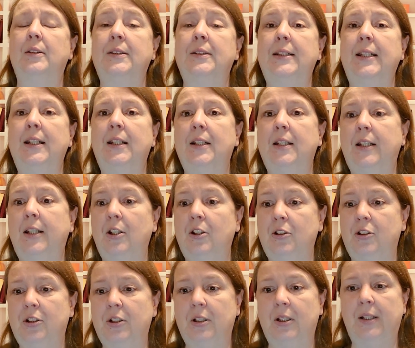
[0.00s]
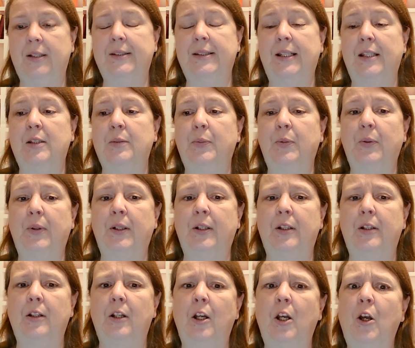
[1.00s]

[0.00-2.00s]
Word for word: stated Kirsha, exasperated.